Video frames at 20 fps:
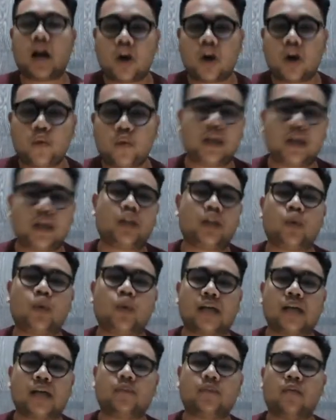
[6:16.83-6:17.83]
explain
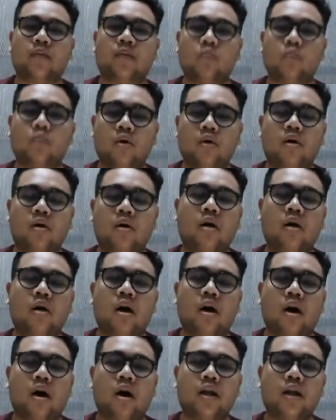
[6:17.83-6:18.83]
more on the
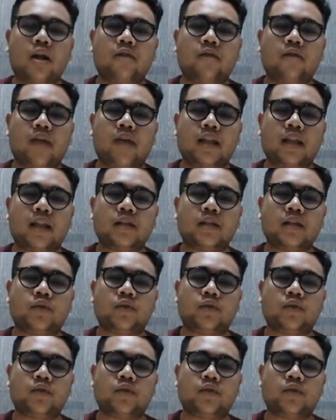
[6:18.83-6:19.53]
factors related